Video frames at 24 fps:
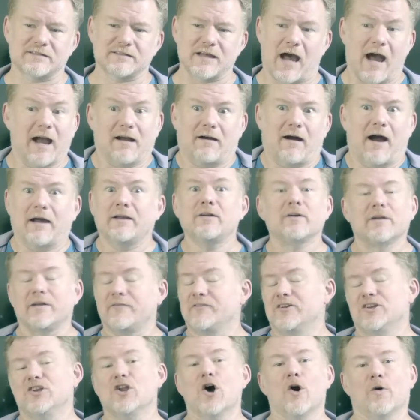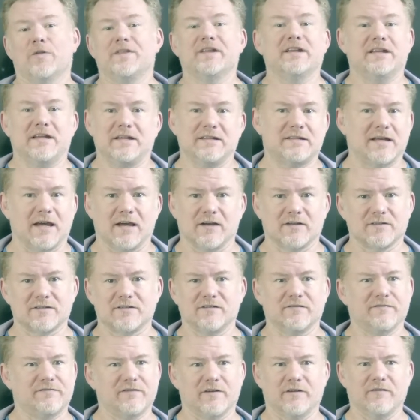I don't even know the details
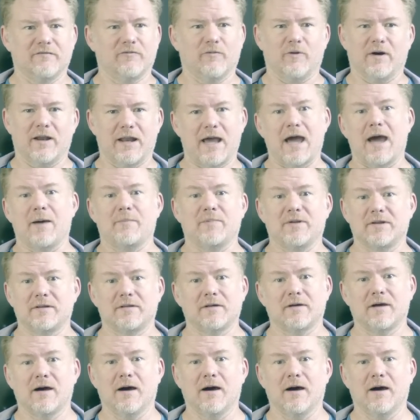of what happened.